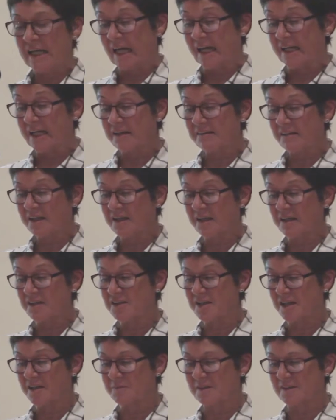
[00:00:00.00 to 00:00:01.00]
And I think in
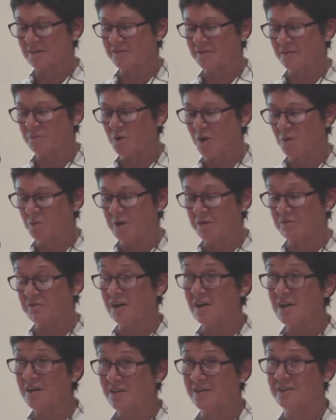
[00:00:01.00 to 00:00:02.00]
terms of what we've
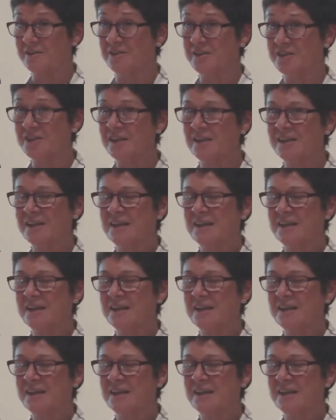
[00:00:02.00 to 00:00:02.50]
learned,